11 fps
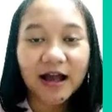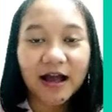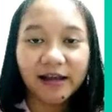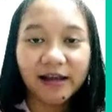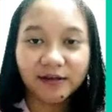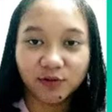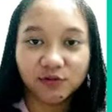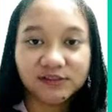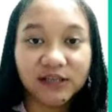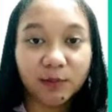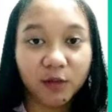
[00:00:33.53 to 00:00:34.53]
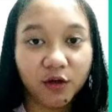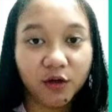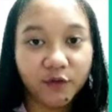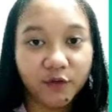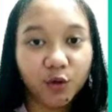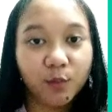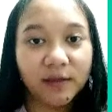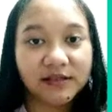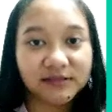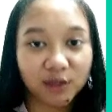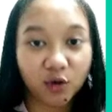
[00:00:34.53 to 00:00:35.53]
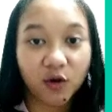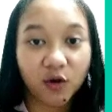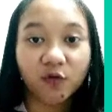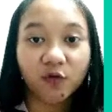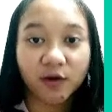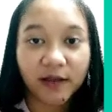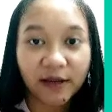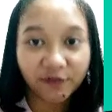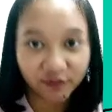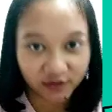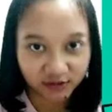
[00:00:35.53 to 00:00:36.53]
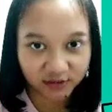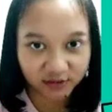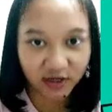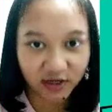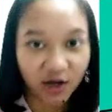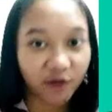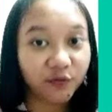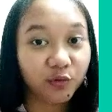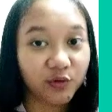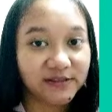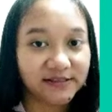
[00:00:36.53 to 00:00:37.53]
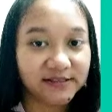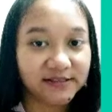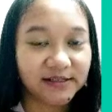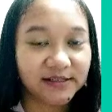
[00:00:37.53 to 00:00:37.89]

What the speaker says: I know some of you must know or have heard of Quizizz.